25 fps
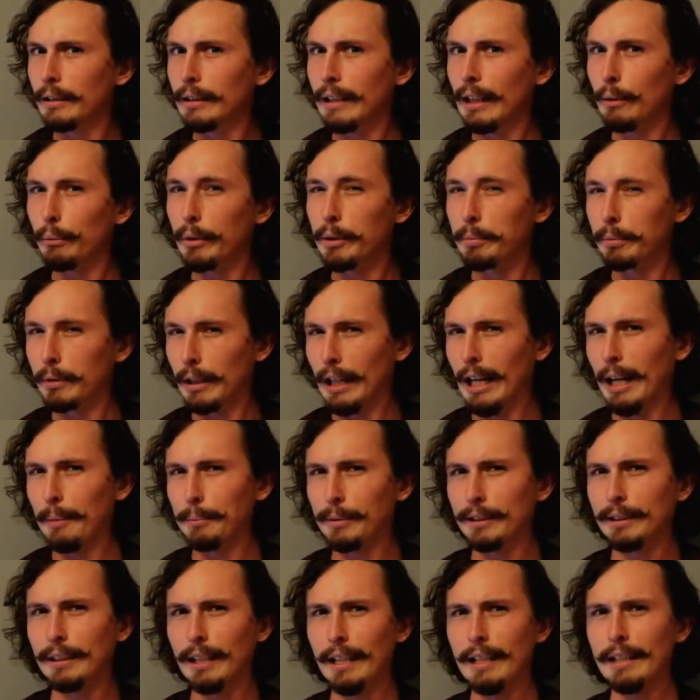can we
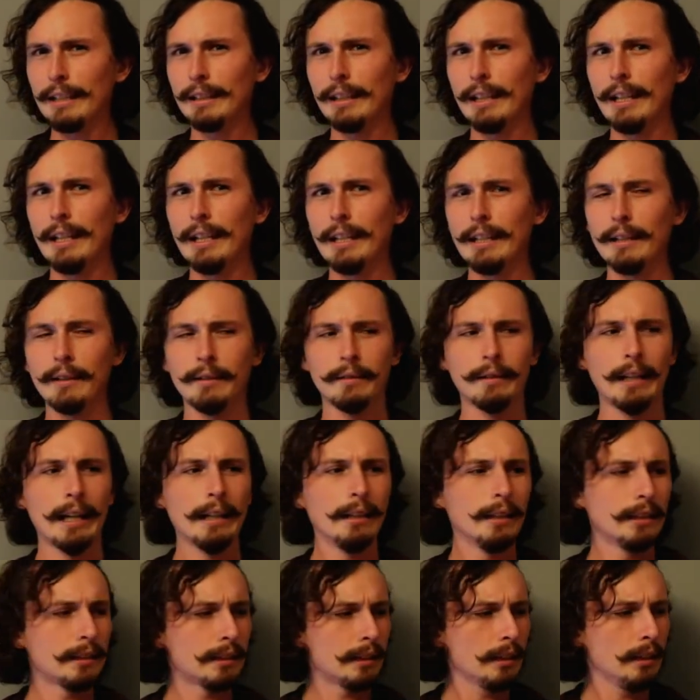perhaps take a
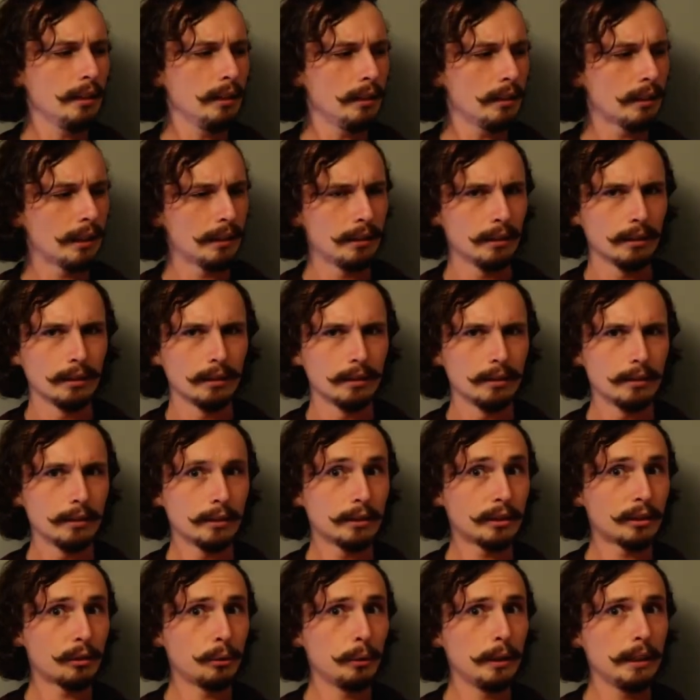thylacine and a
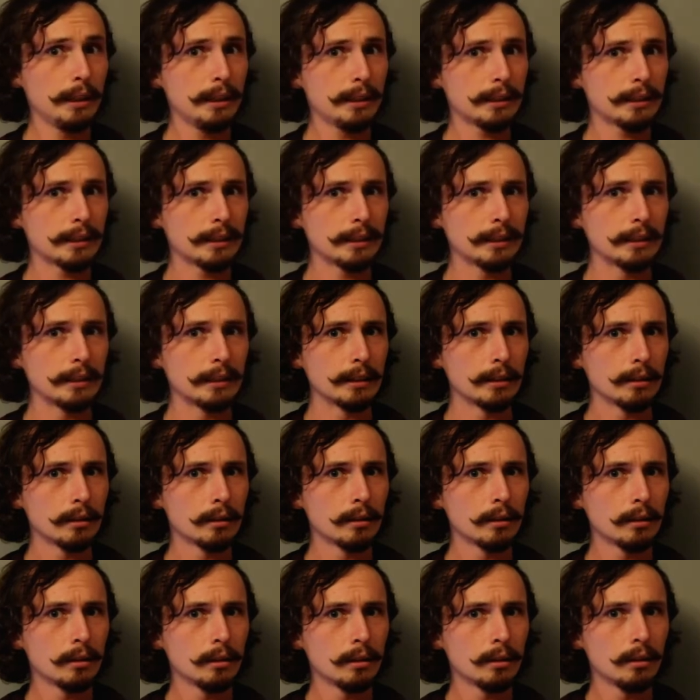squiz and
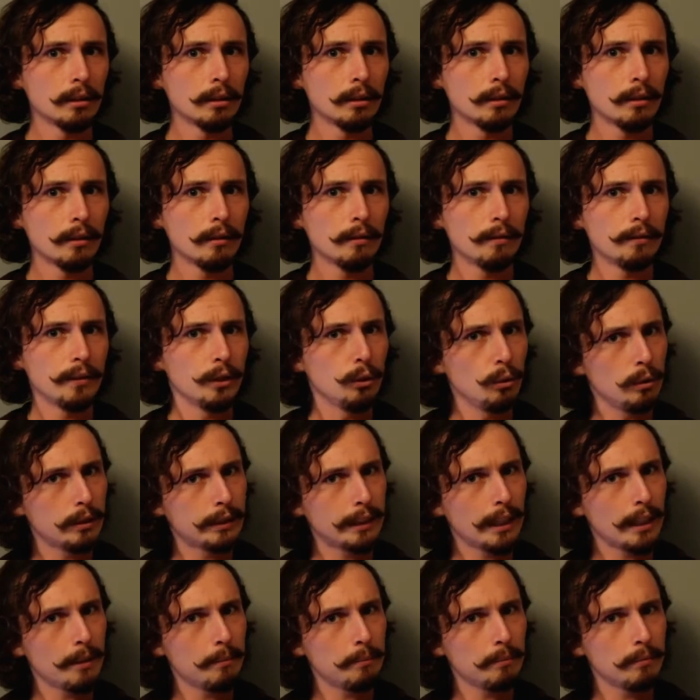
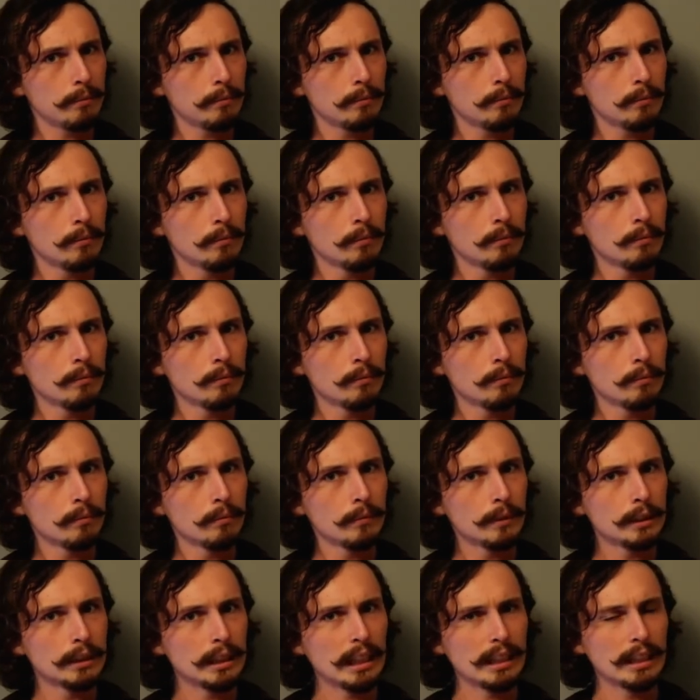fuse them?
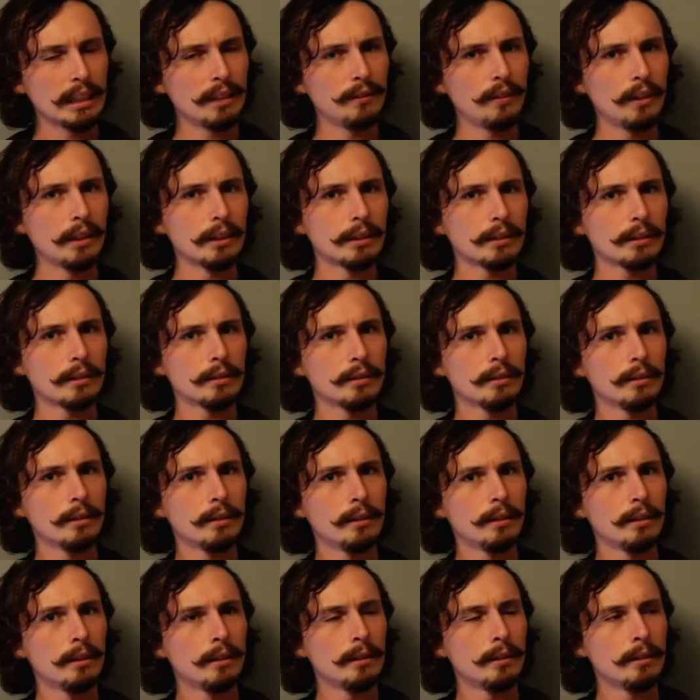Does that give us
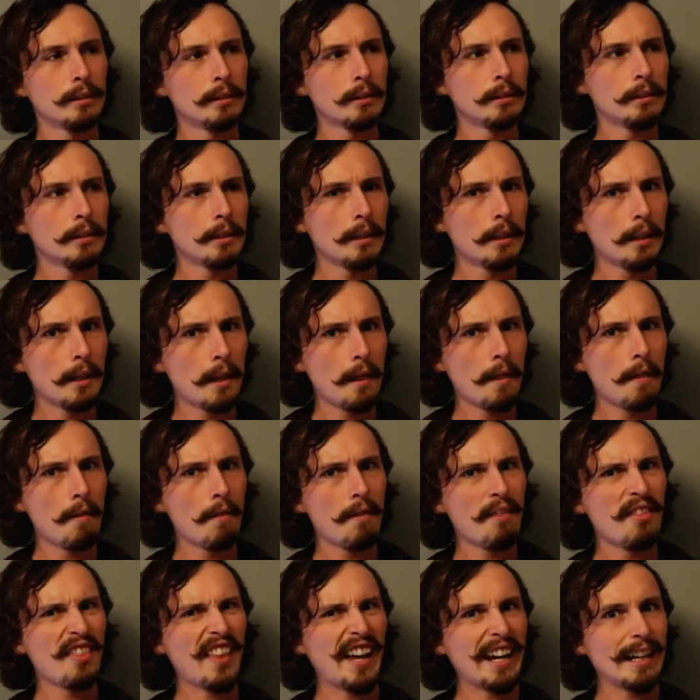
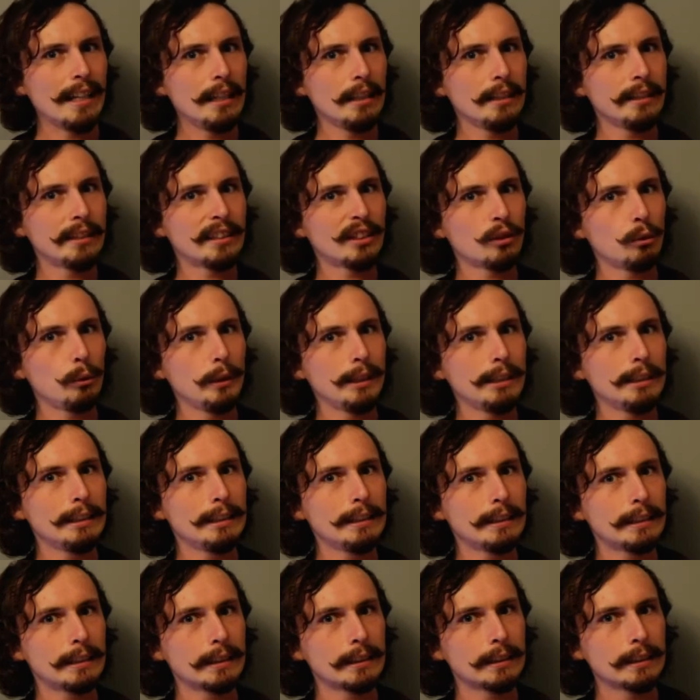
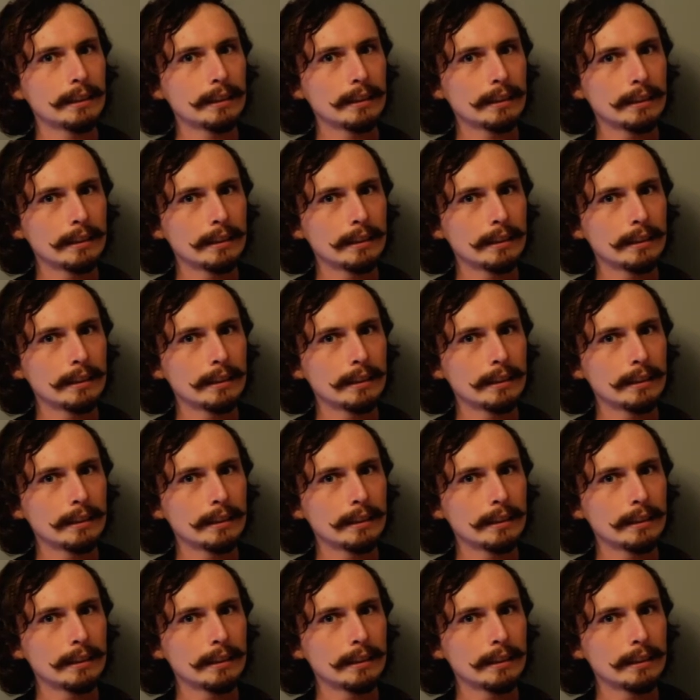Thylasquiz?